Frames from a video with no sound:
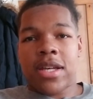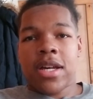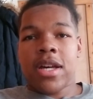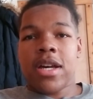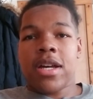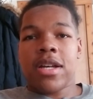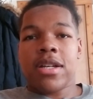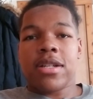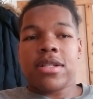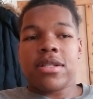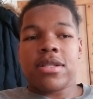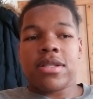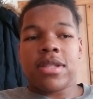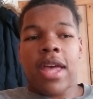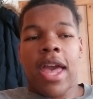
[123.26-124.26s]

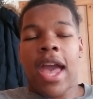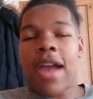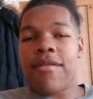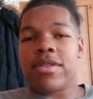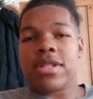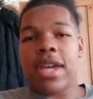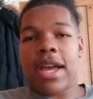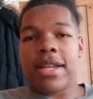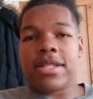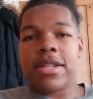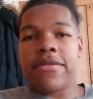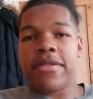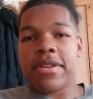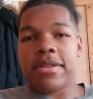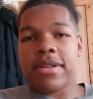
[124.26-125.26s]
that advertise
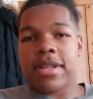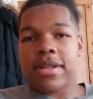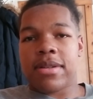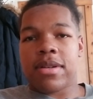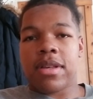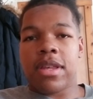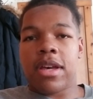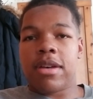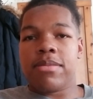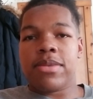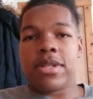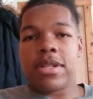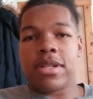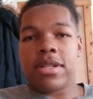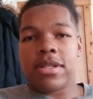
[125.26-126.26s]
different clubs
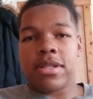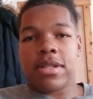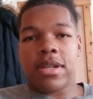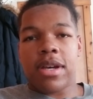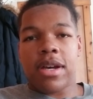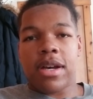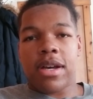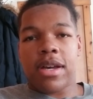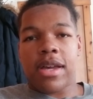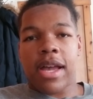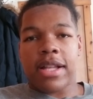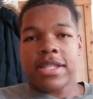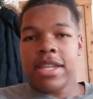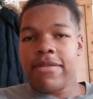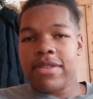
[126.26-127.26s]
and
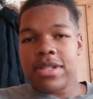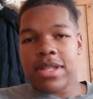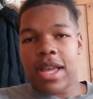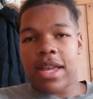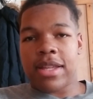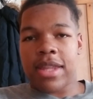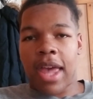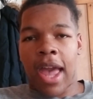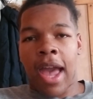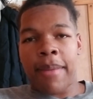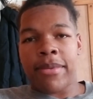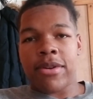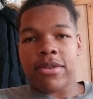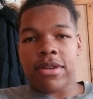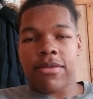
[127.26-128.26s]
activities that
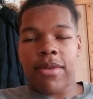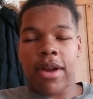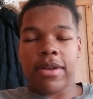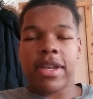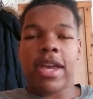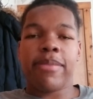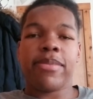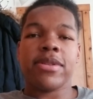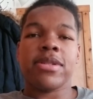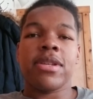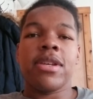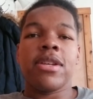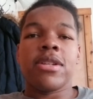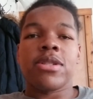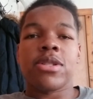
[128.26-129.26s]
happen on campus.
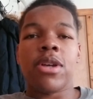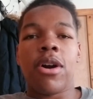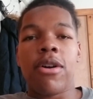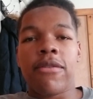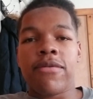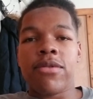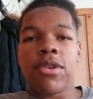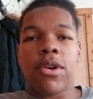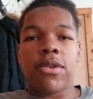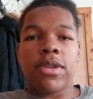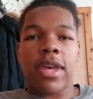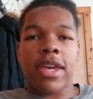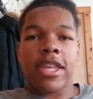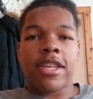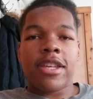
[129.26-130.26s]
So if you go to
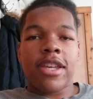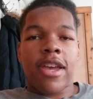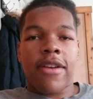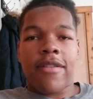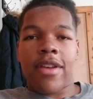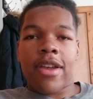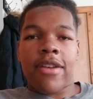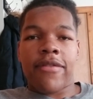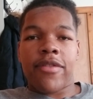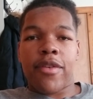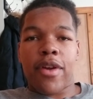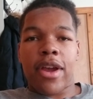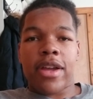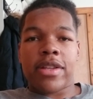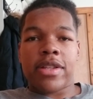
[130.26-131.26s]
like, if
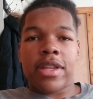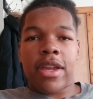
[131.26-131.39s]
you're in